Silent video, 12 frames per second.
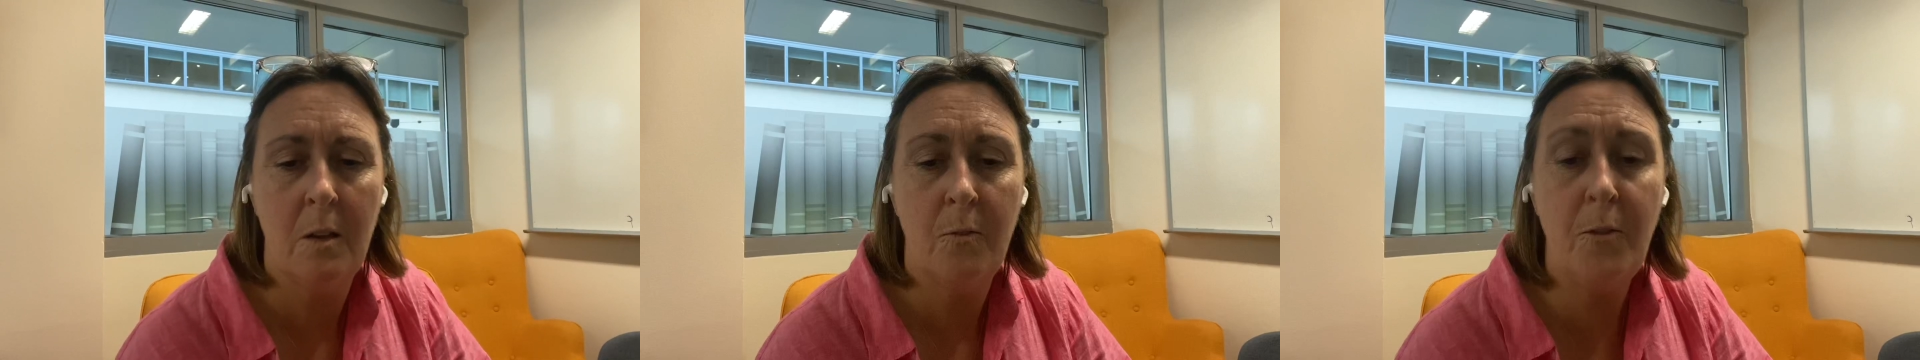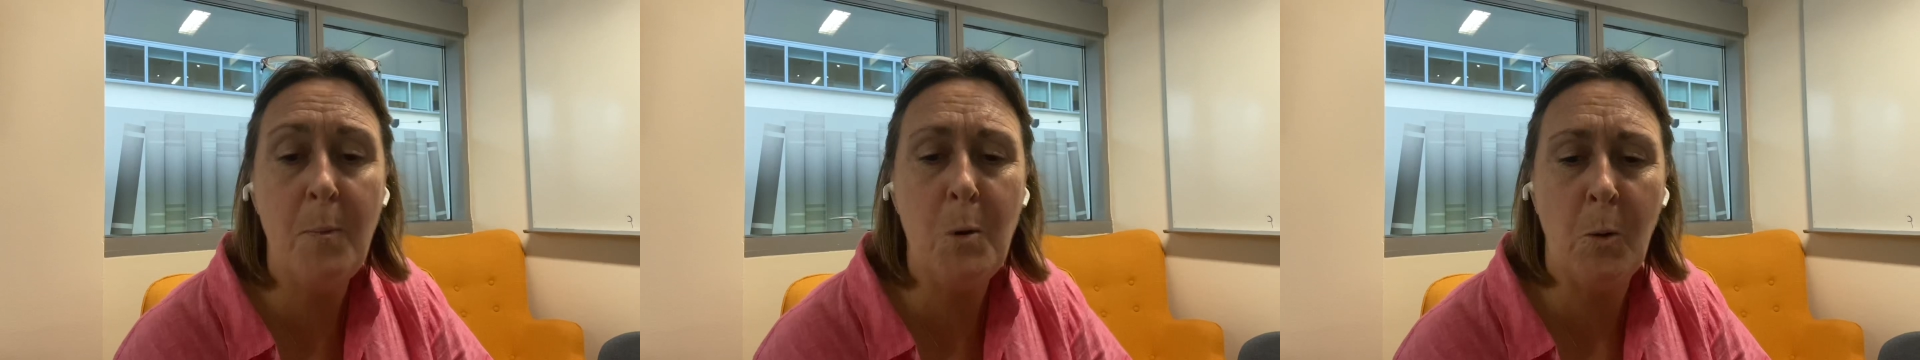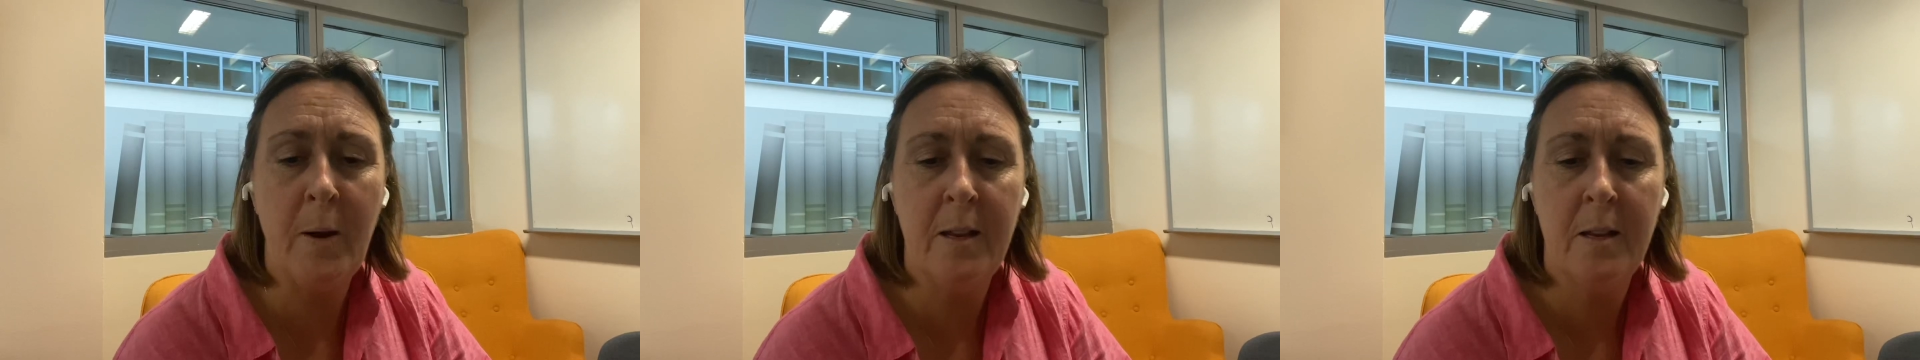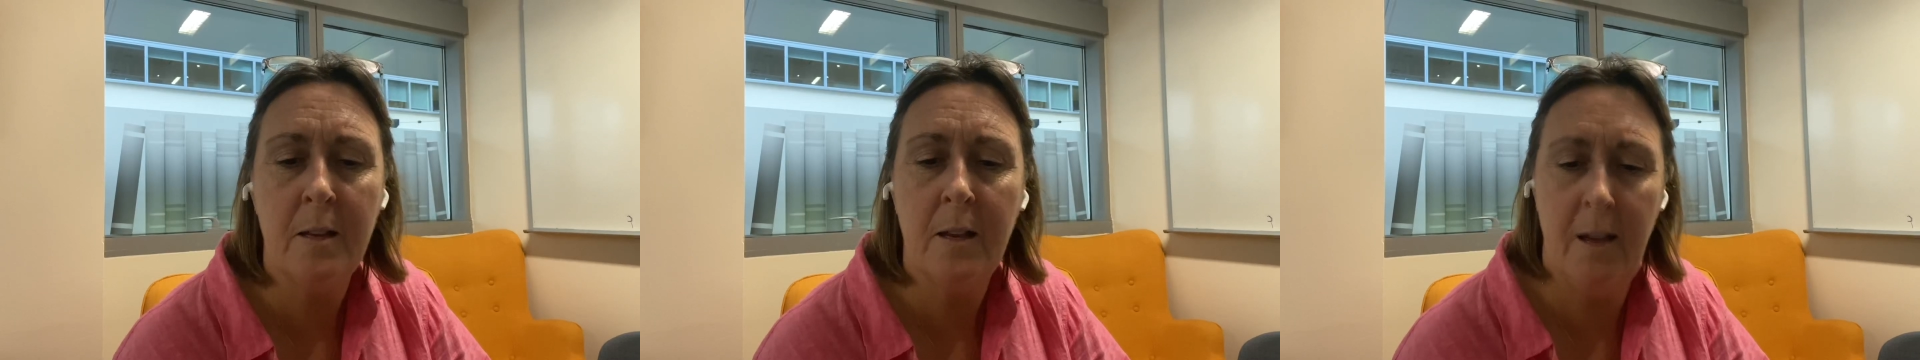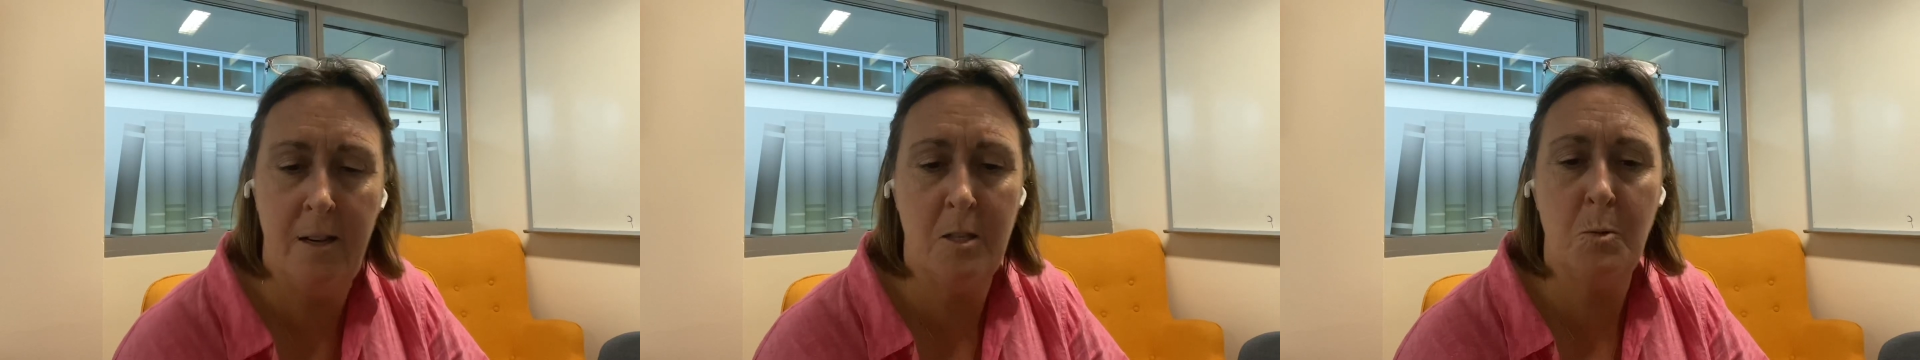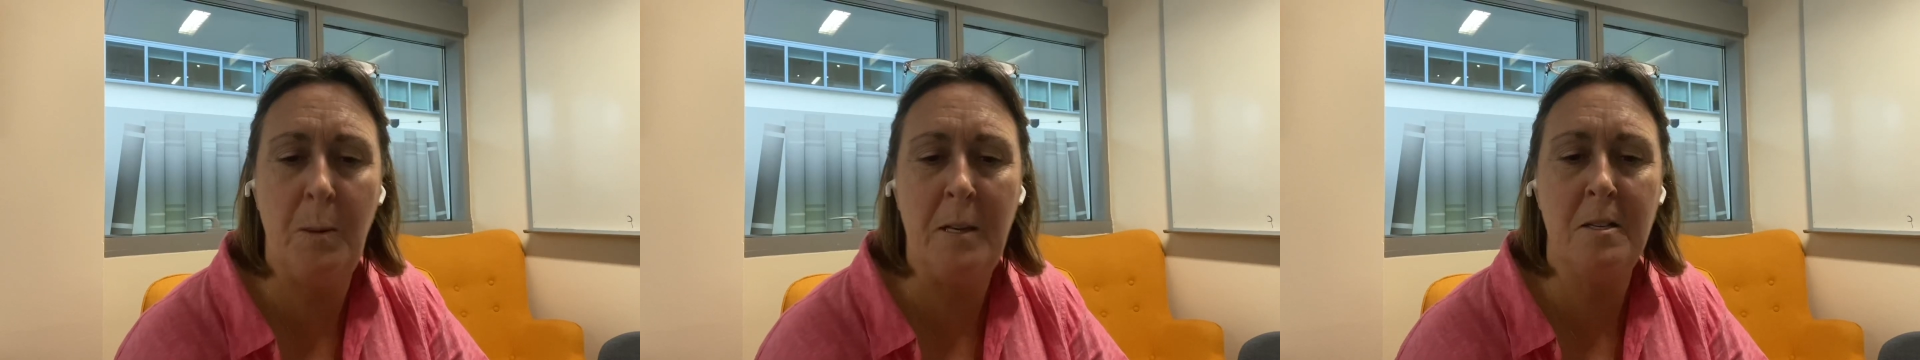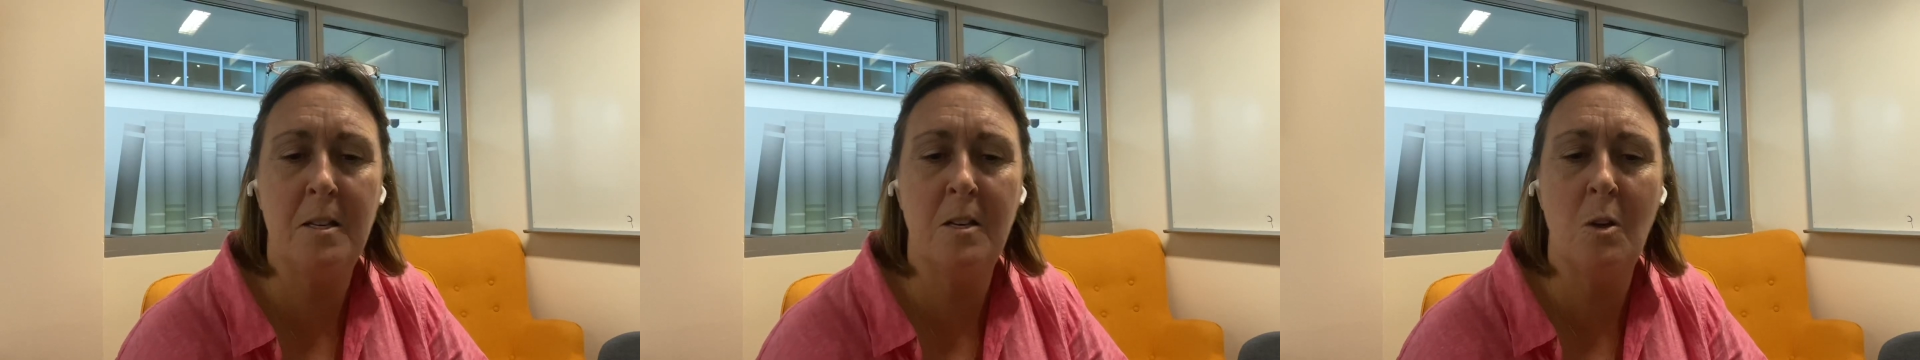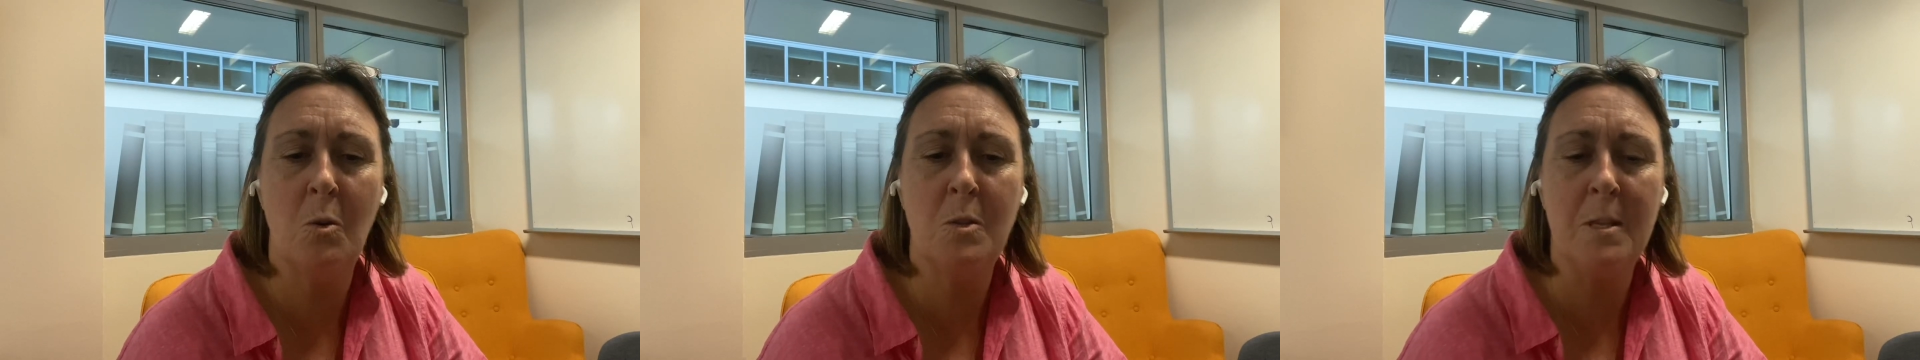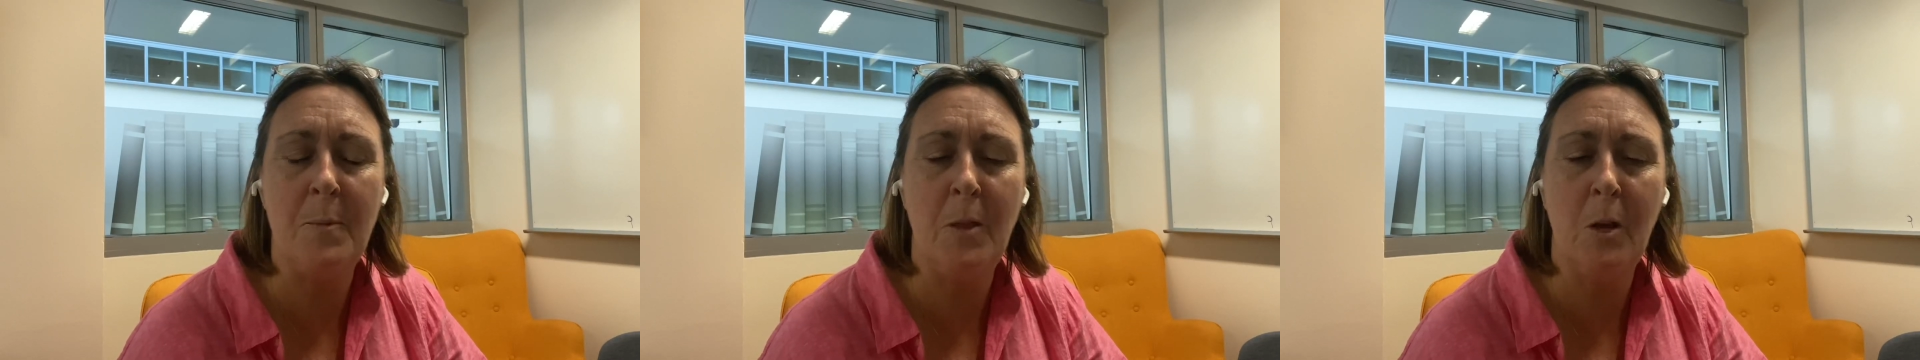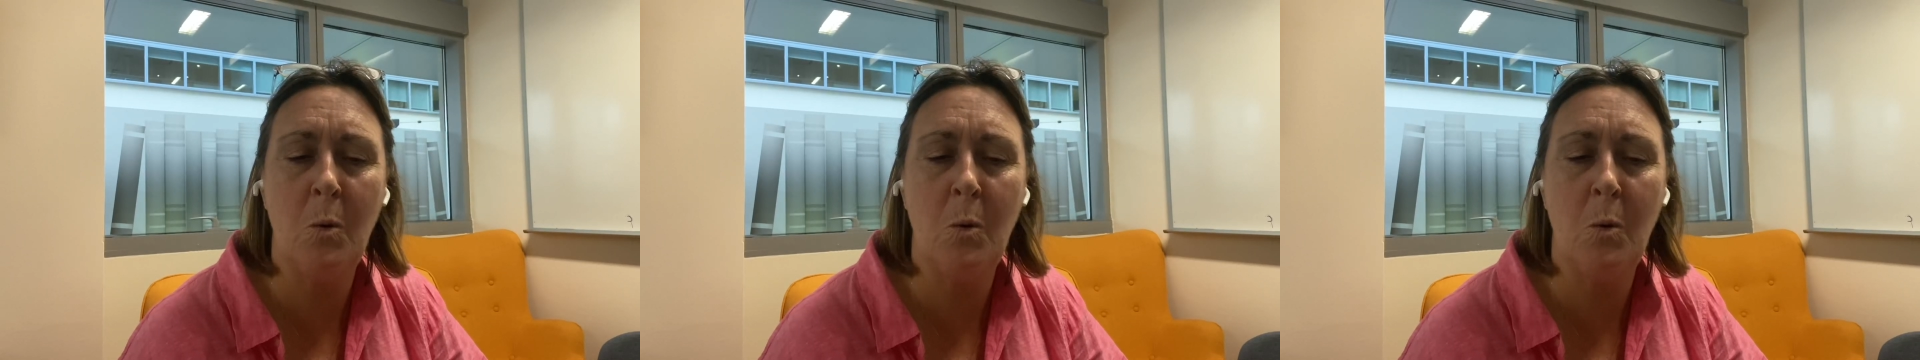February. It is better to know some of the